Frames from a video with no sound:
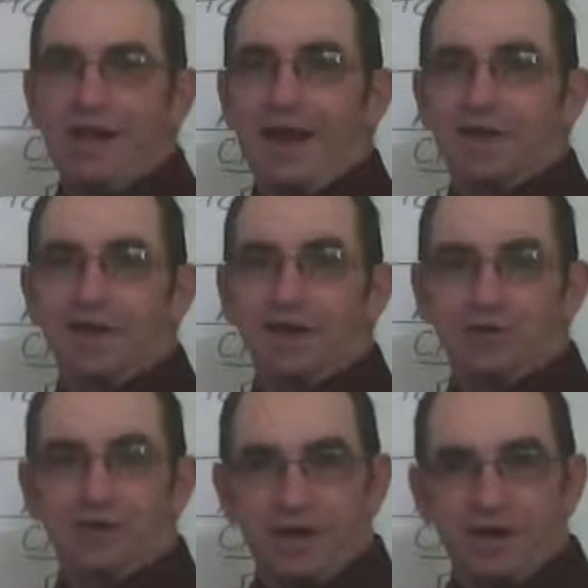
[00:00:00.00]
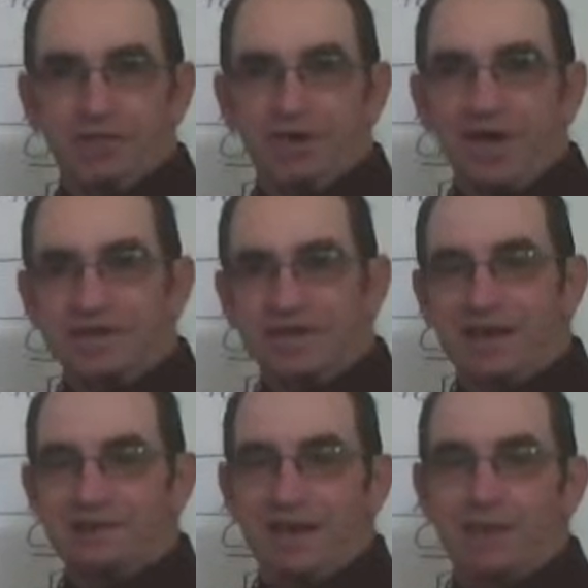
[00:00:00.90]
and they took care of things, and
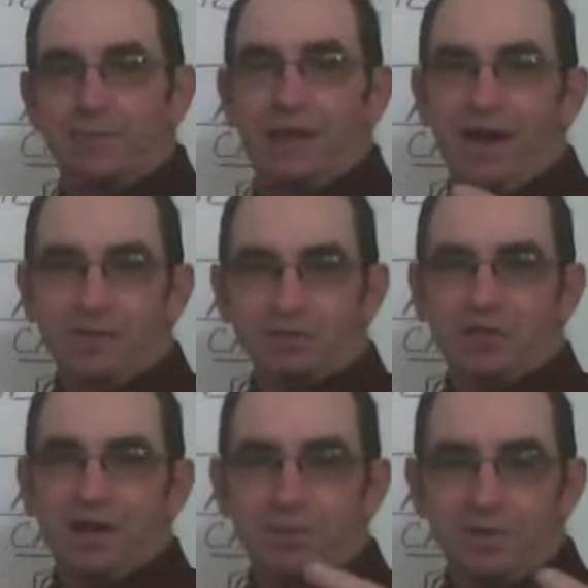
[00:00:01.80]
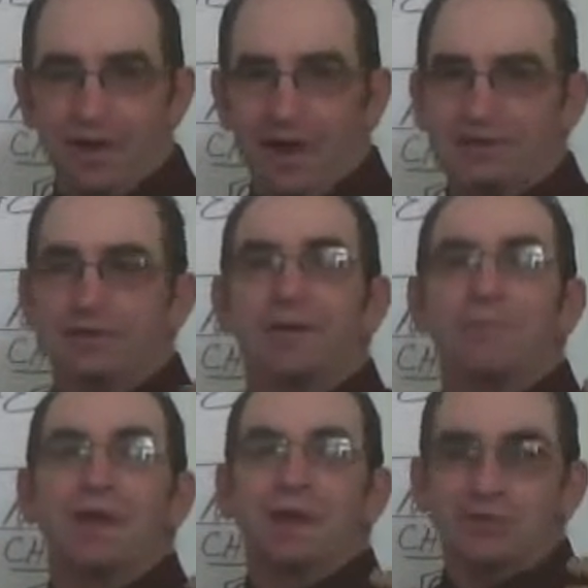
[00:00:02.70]
that's Abraham and Jacob and Isaac,
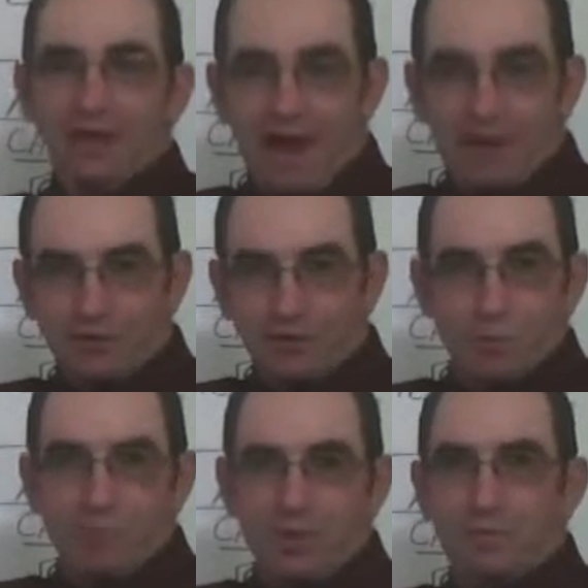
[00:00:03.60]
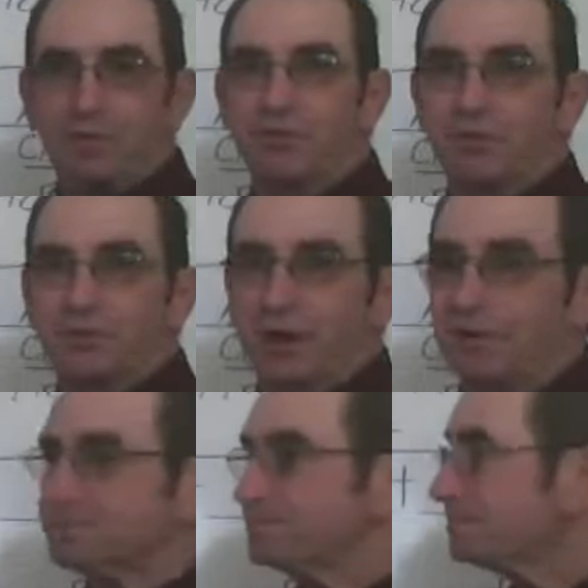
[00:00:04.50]
that group of people through there.